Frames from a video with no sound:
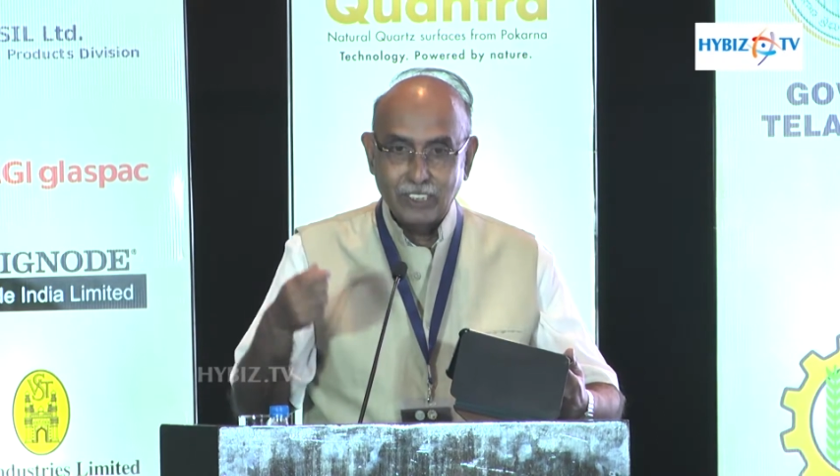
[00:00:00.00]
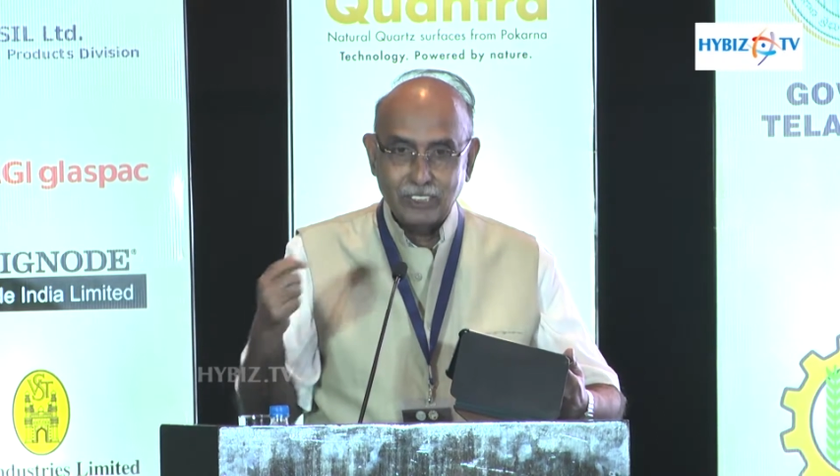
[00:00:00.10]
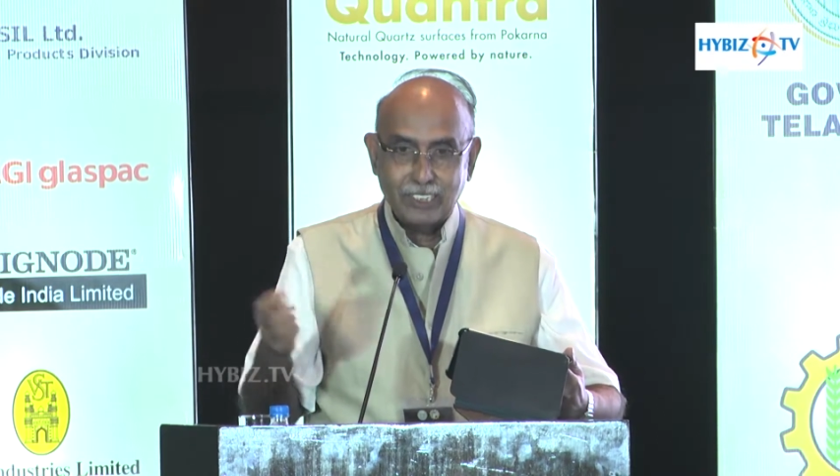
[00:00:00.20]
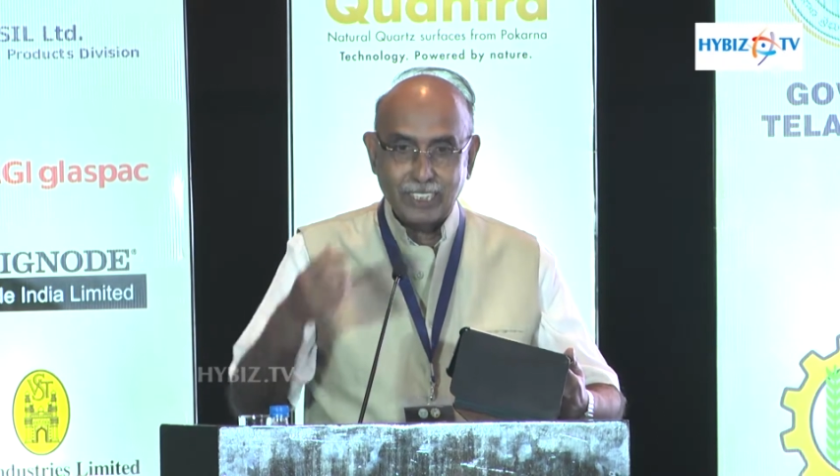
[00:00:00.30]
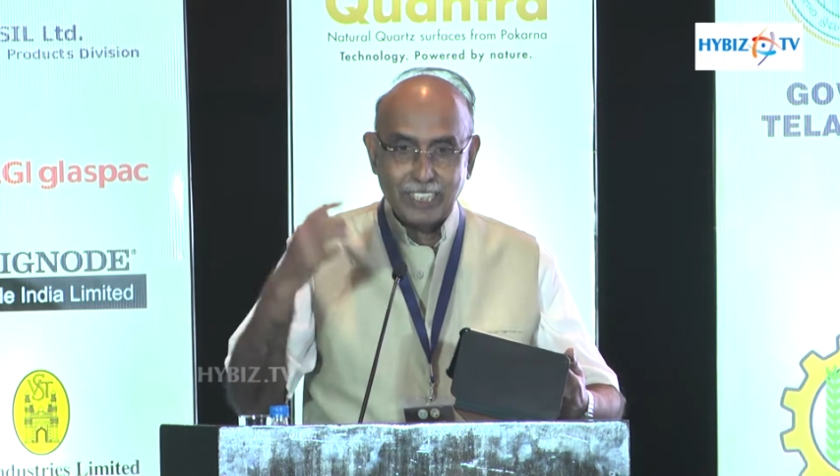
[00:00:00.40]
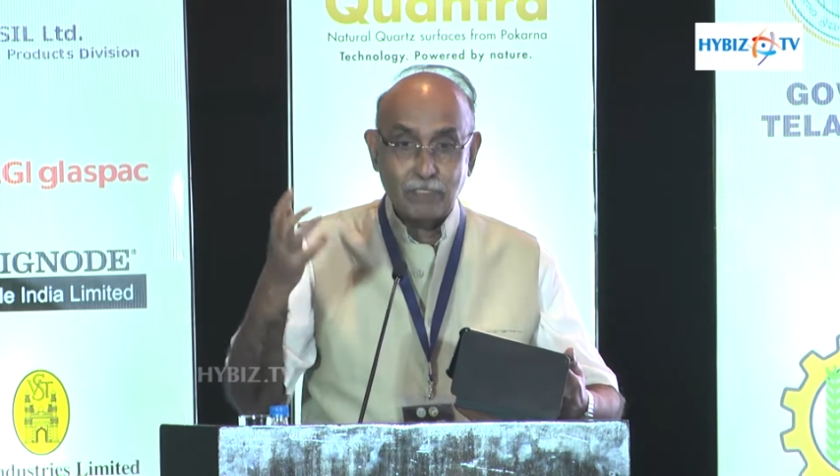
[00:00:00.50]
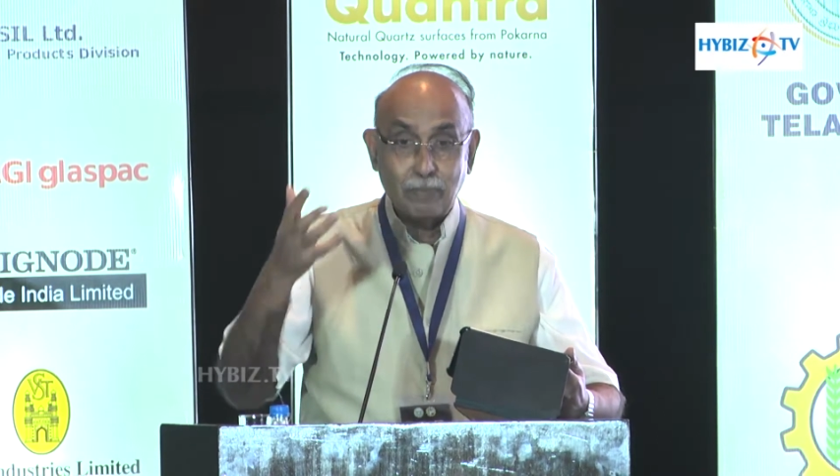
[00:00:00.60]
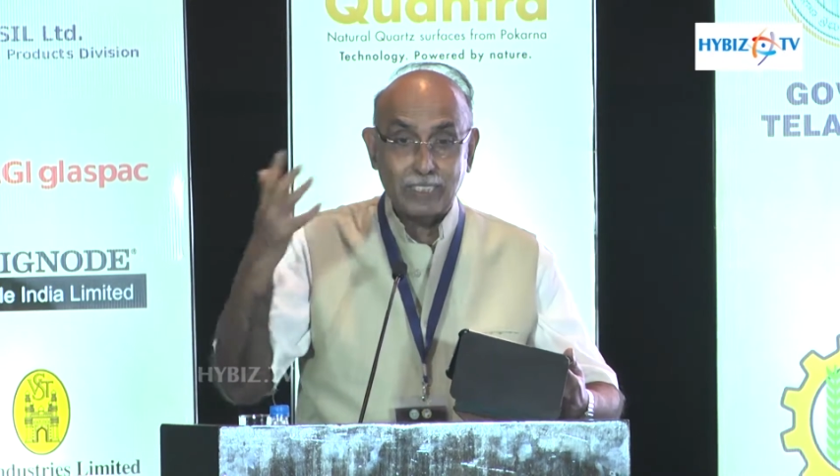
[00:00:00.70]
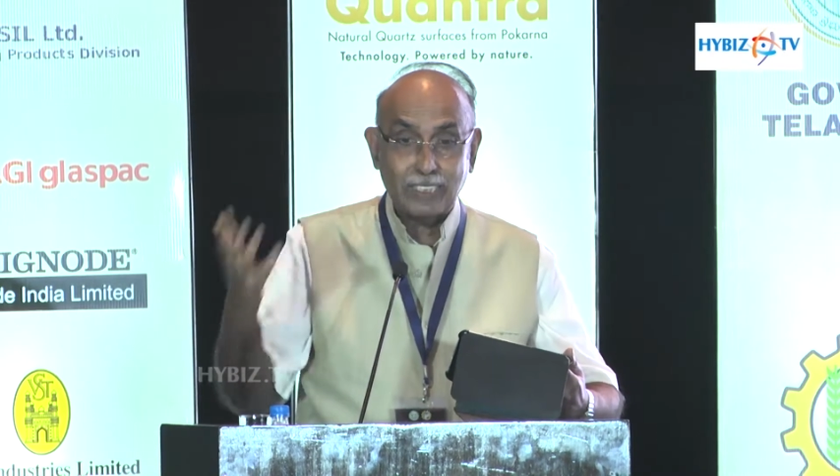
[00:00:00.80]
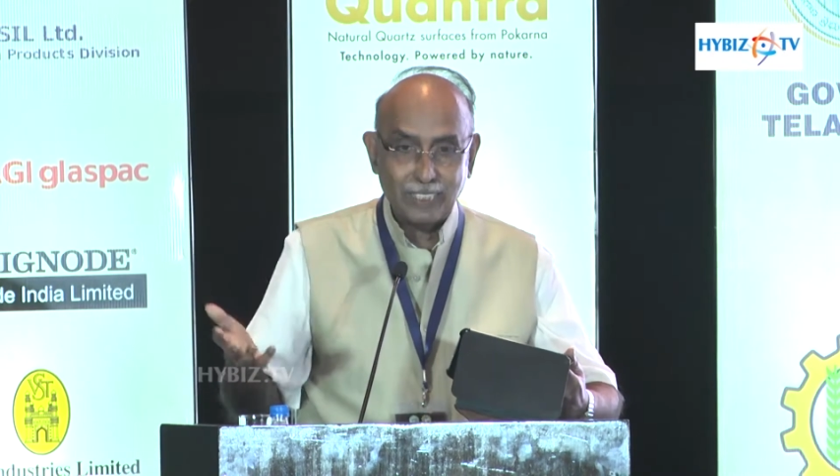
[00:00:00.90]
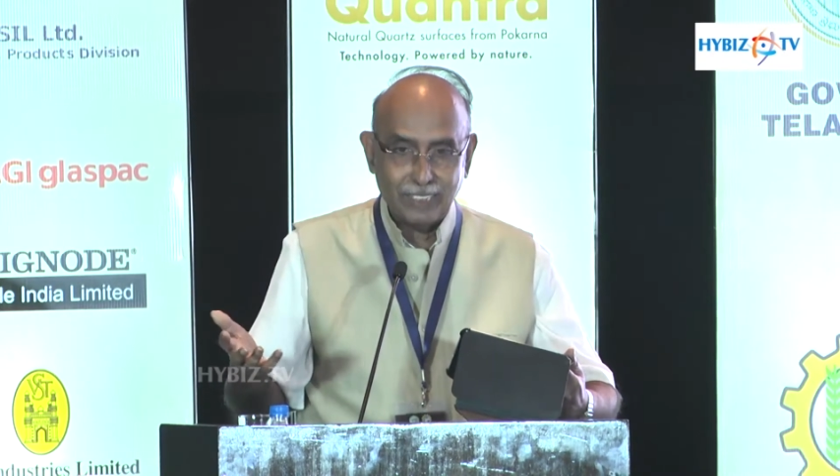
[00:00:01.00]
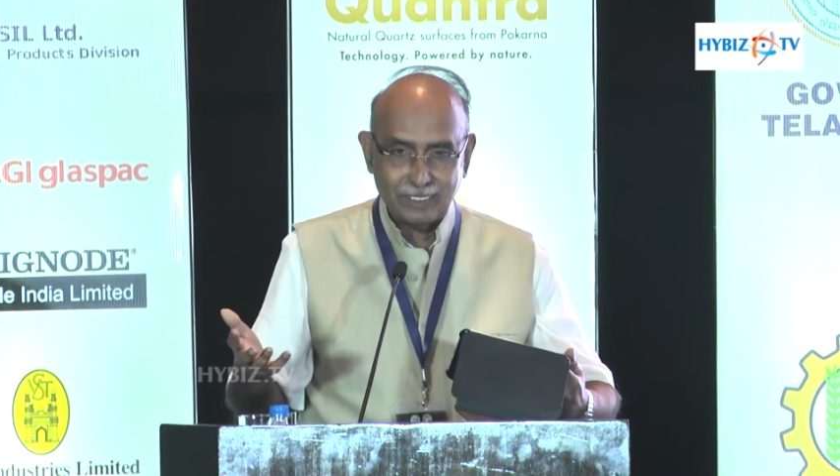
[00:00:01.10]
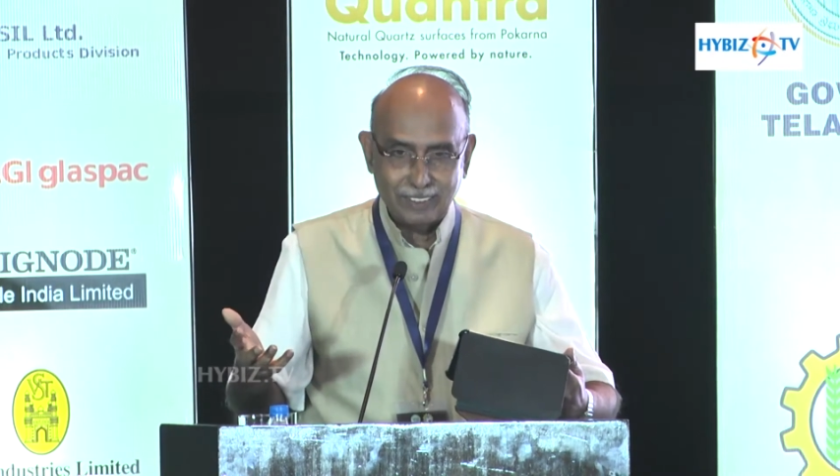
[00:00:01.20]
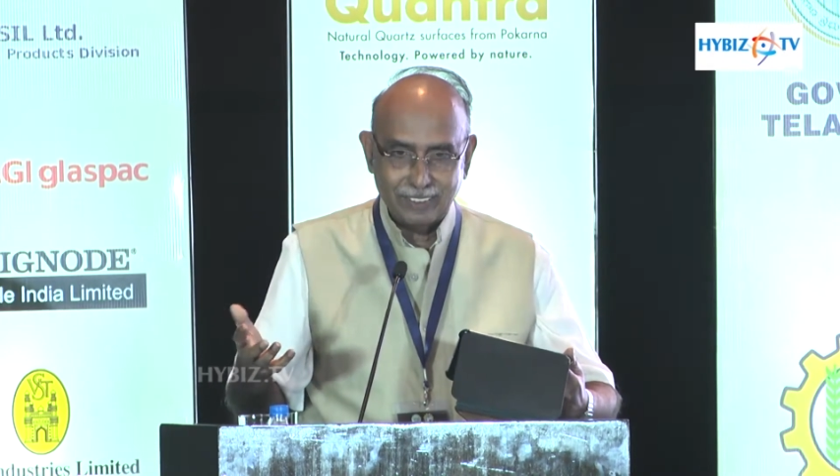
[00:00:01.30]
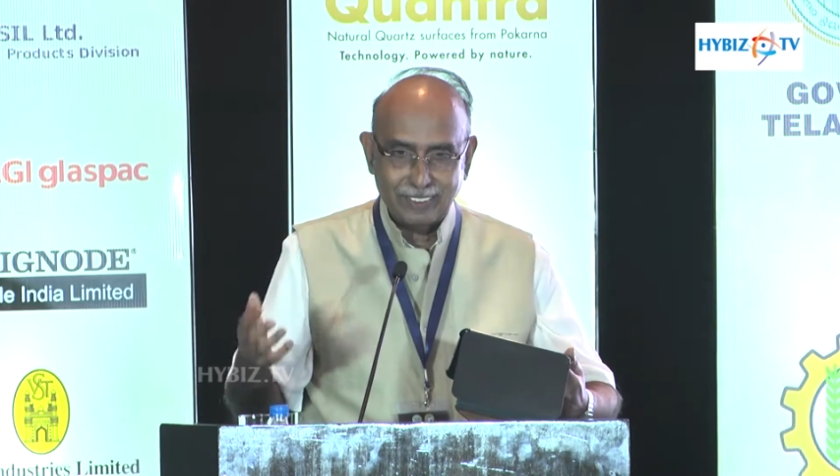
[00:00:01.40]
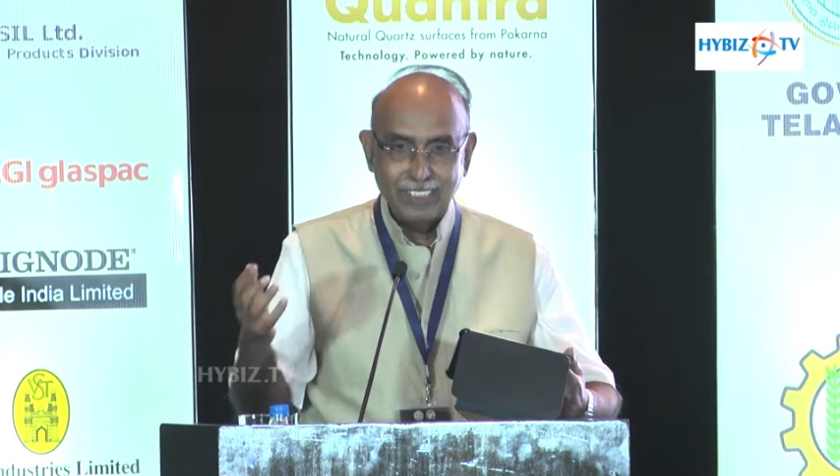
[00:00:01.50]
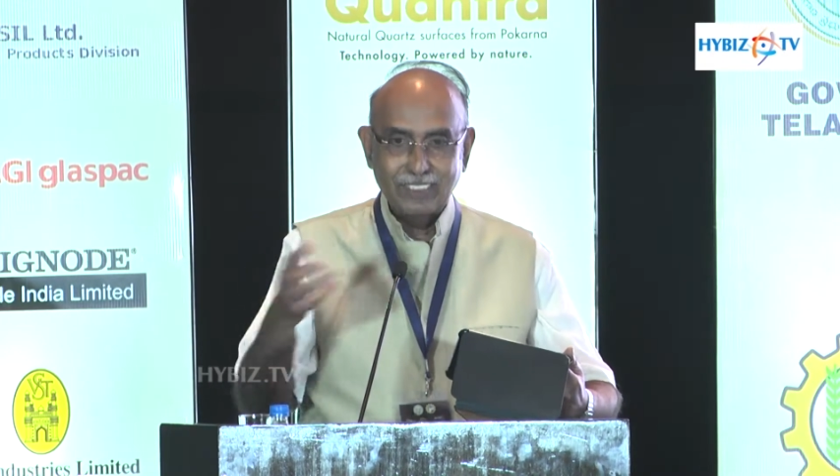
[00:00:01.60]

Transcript: to create multinationals